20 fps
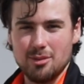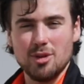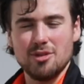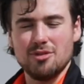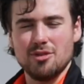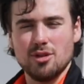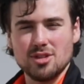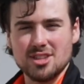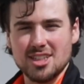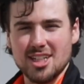
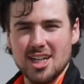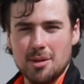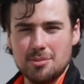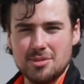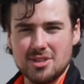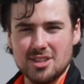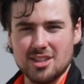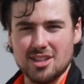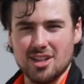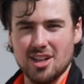We've hooked it up
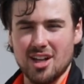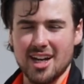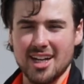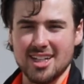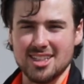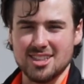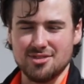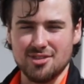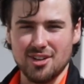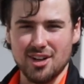to the
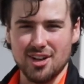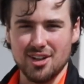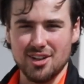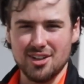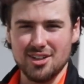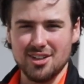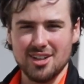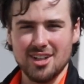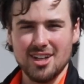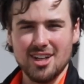client's
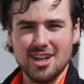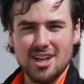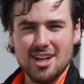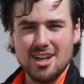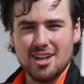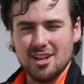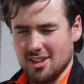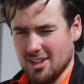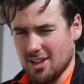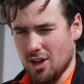phone,
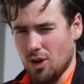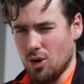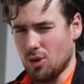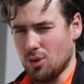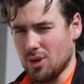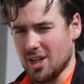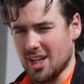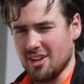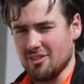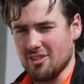
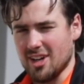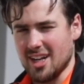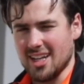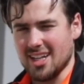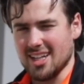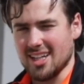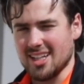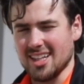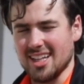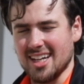all getting ready
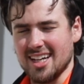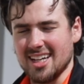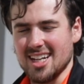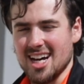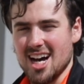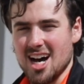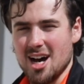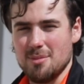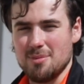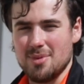to clean
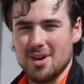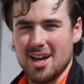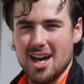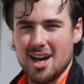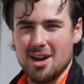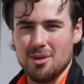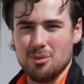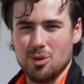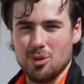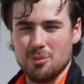up,
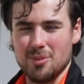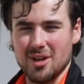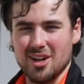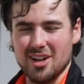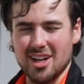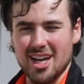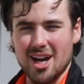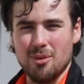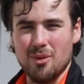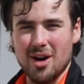and we'll be
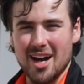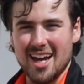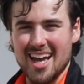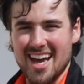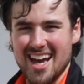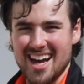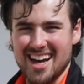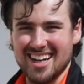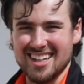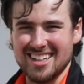on our way
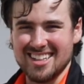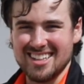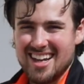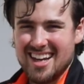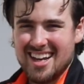out.